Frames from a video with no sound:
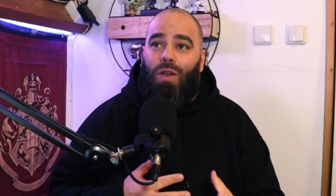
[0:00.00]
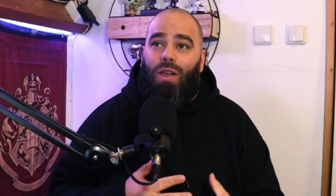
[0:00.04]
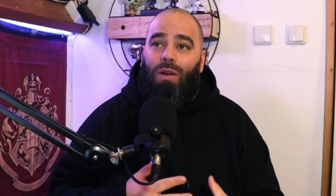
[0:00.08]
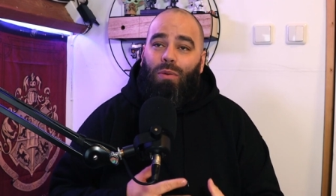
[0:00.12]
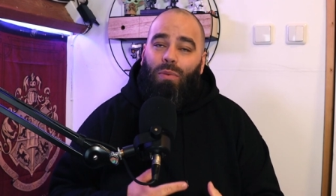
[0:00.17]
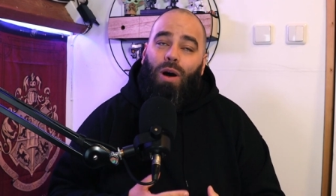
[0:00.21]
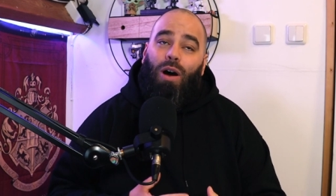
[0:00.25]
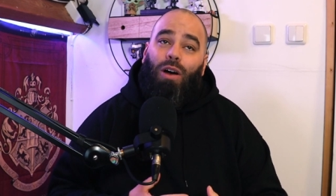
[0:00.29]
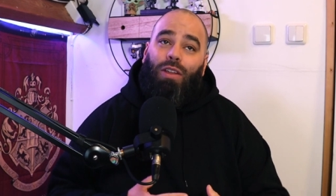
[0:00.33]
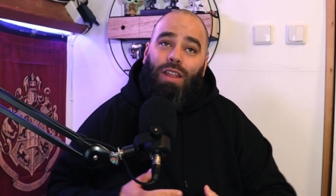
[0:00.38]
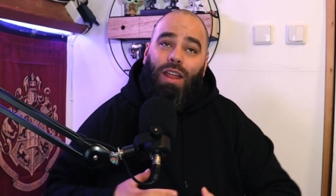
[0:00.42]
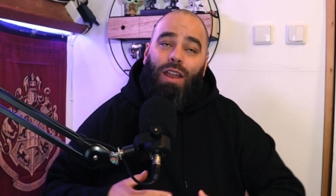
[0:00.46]

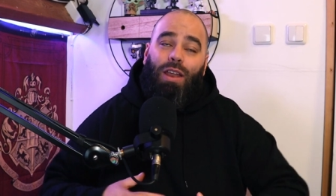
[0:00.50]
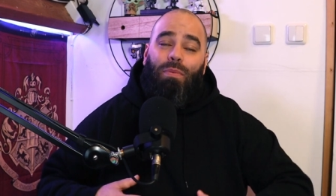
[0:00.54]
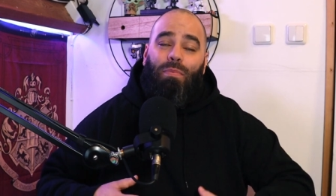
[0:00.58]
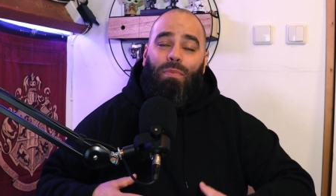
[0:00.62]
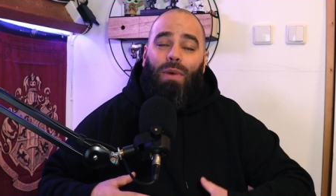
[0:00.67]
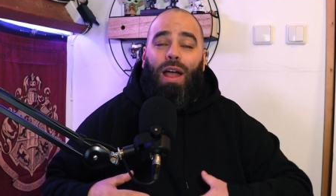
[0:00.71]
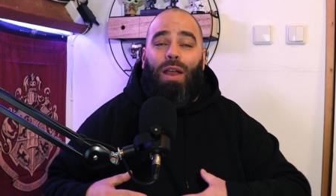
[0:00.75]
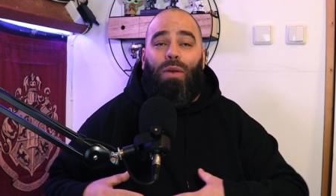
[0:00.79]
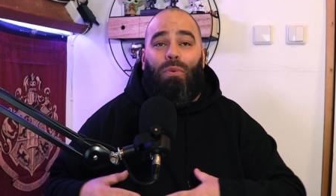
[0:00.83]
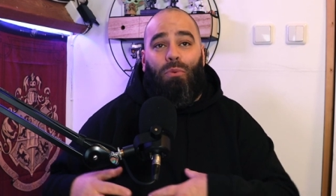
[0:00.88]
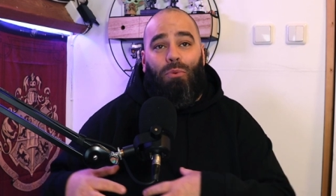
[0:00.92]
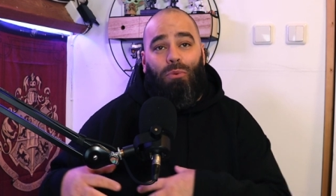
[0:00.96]
well, that it
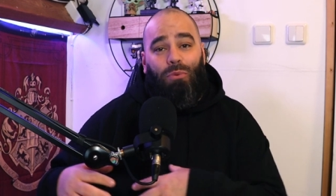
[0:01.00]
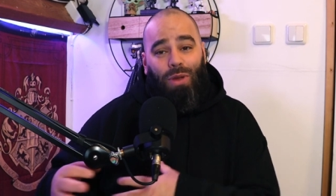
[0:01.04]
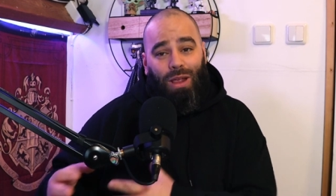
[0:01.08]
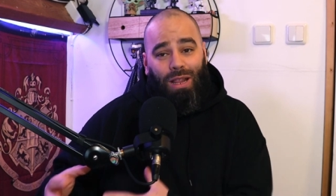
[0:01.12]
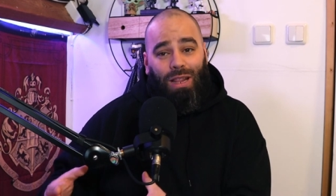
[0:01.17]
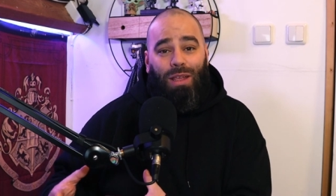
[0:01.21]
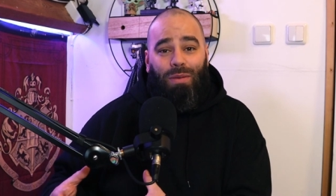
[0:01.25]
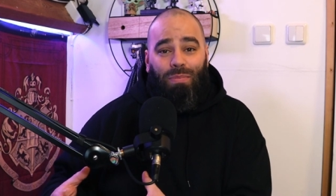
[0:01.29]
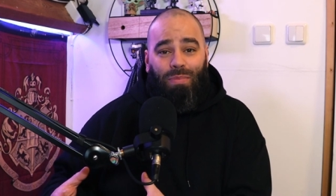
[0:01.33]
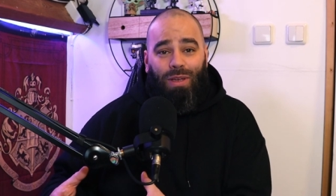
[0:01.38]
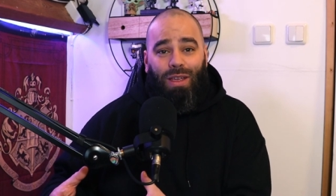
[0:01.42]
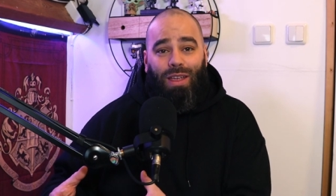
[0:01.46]
might
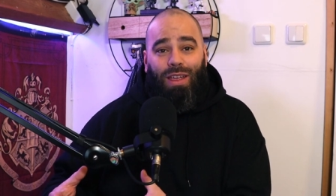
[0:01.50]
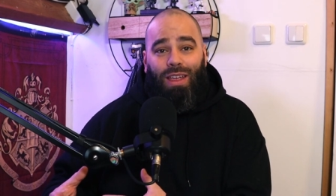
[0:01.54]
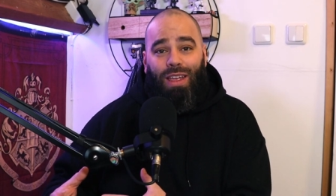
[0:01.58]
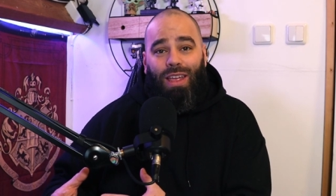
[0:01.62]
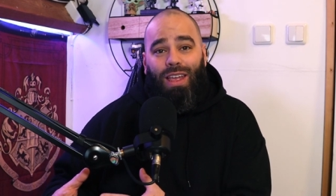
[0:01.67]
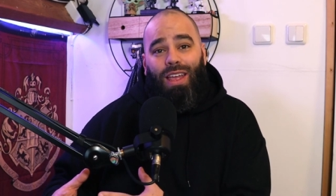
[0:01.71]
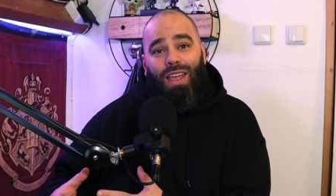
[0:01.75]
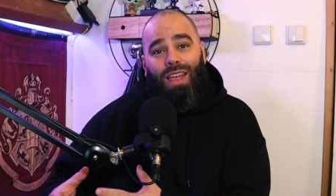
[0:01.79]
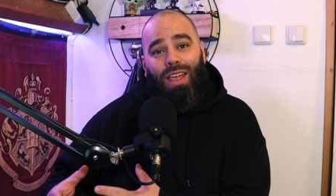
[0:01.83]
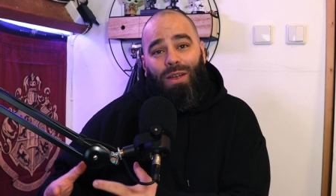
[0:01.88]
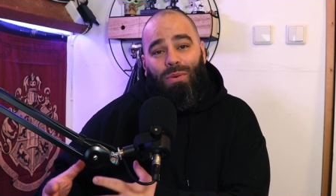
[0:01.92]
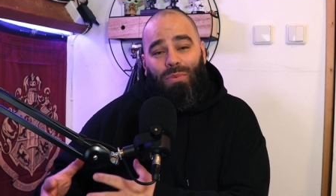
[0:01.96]
really be
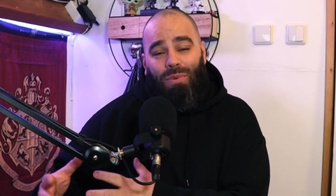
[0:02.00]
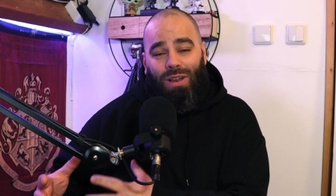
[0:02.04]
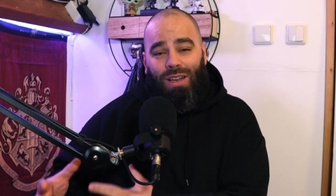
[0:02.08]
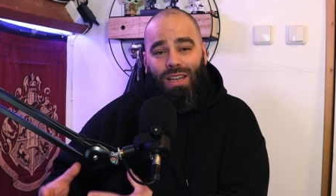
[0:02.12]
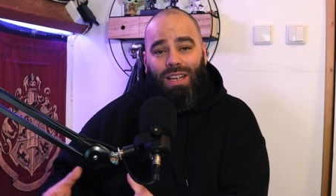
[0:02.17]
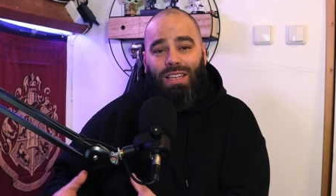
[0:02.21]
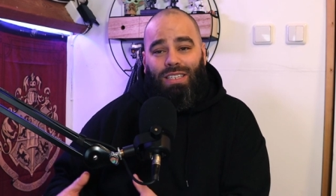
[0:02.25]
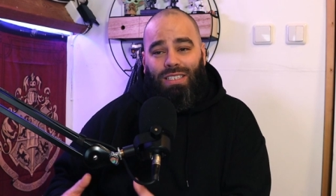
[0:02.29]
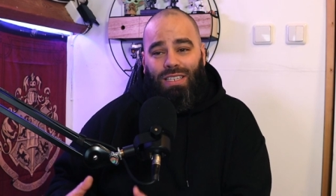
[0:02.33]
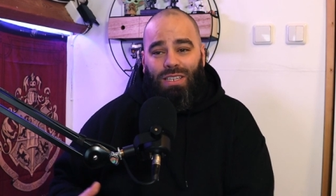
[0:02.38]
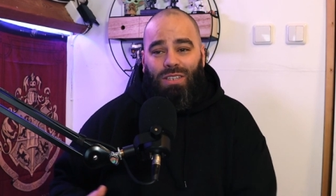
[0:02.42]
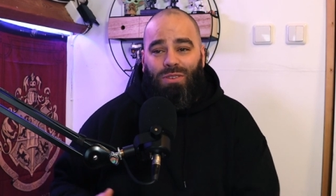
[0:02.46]

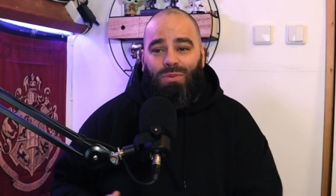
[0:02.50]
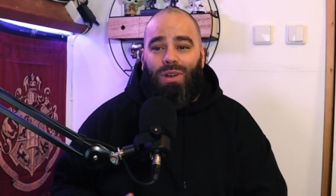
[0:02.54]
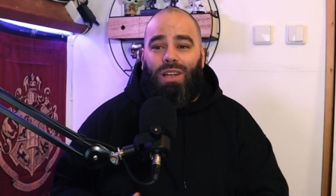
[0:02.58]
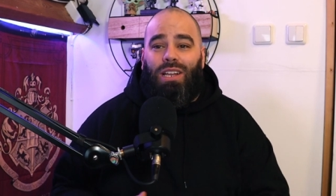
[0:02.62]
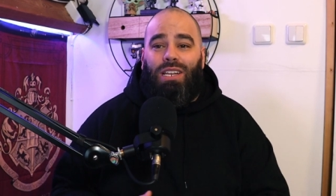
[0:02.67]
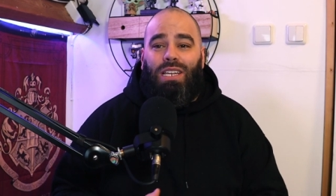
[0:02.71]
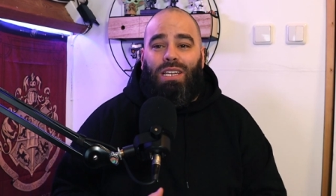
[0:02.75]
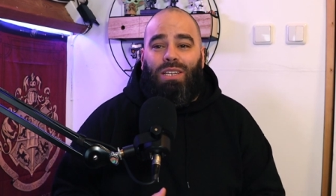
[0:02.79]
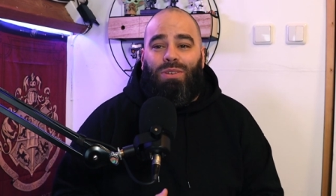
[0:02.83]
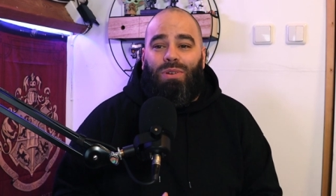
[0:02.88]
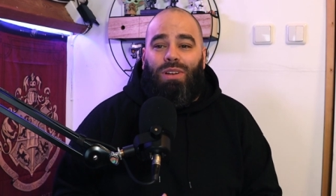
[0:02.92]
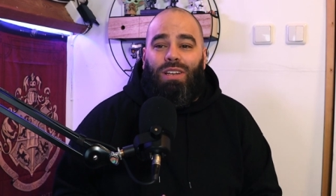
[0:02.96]
released in
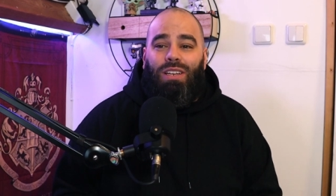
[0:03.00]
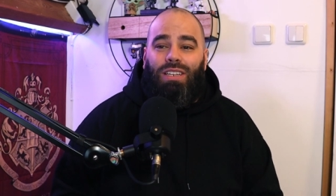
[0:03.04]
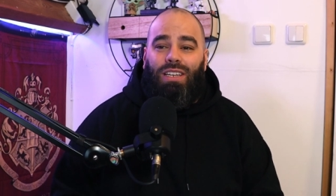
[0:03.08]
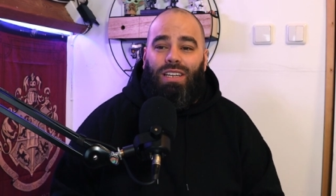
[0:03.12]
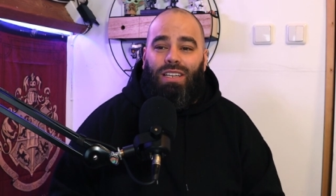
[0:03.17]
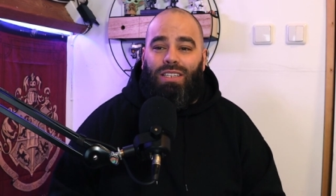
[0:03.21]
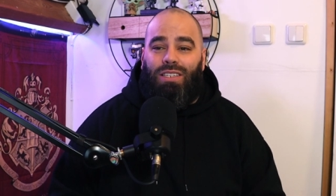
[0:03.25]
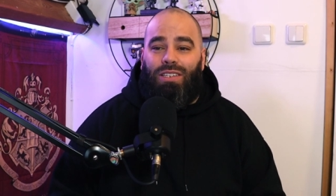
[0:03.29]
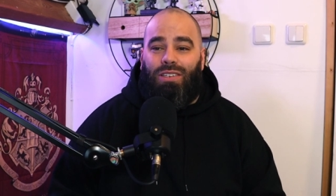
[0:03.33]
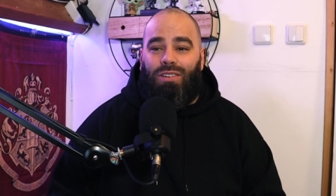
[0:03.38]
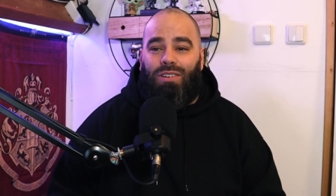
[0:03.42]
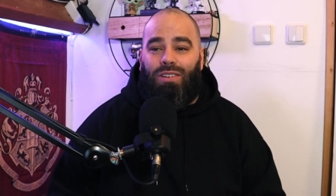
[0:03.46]
twenty
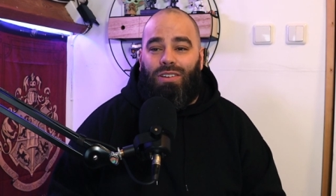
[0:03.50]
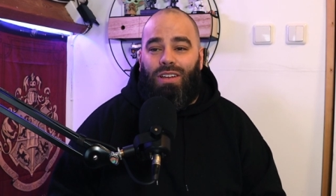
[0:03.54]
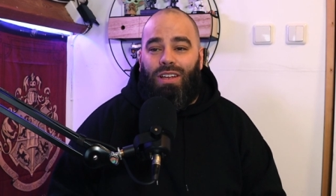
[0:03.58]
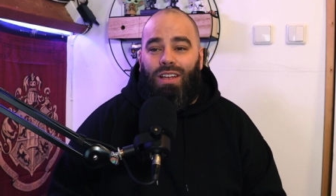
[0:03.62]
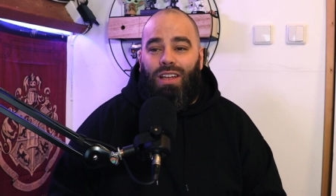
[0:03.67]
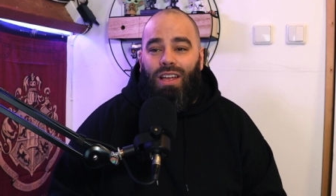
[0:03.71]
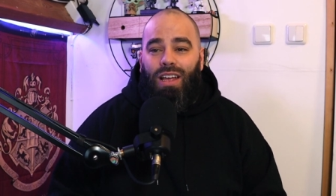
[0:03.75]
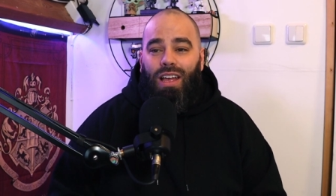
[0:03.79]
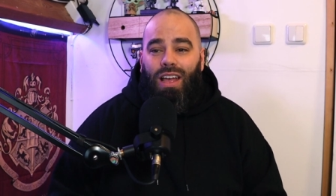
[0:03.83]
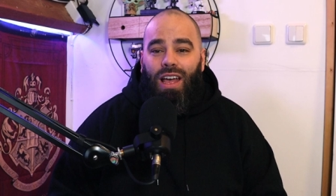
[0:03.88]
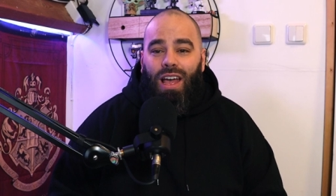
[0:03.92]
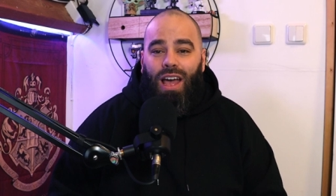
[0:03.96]
twenty-two.
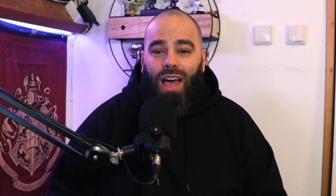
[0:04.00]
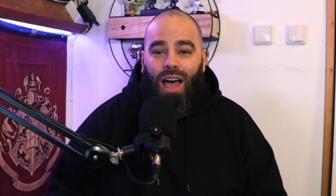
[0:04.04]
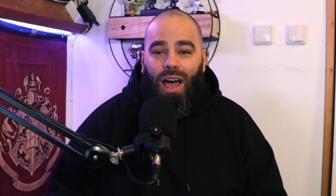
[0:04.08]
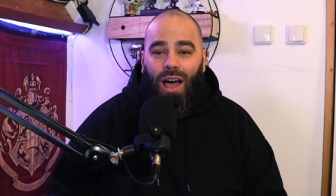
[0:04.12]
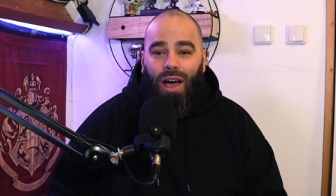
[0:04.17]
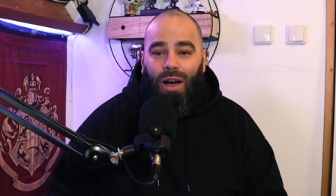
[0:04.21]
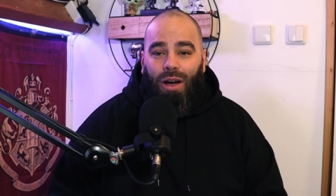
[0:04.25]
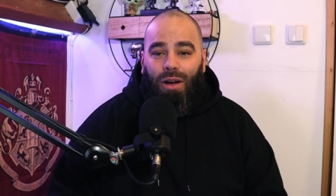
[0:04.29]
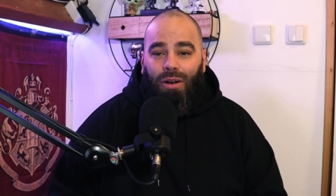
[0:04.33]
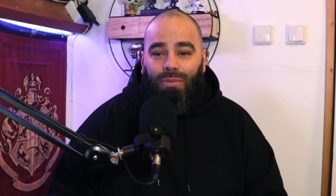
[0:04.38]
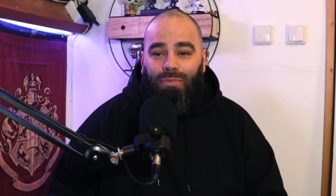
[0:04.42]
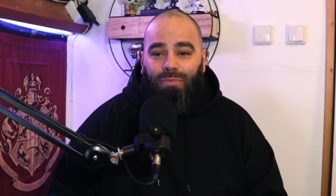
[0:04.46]

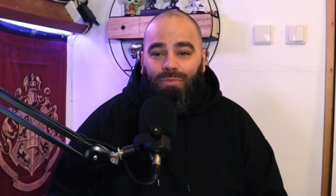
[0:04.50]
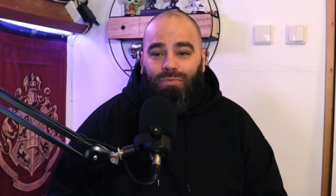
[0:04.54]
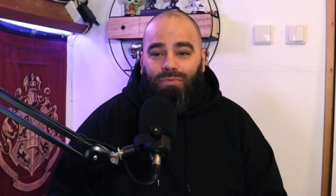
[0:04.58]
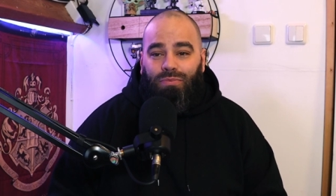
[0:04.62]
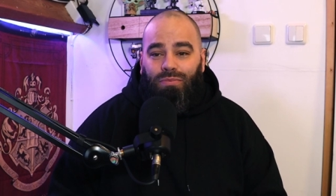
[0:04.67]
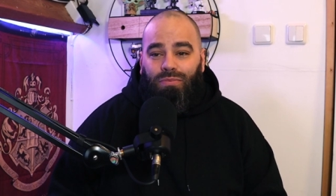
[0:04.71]
Um,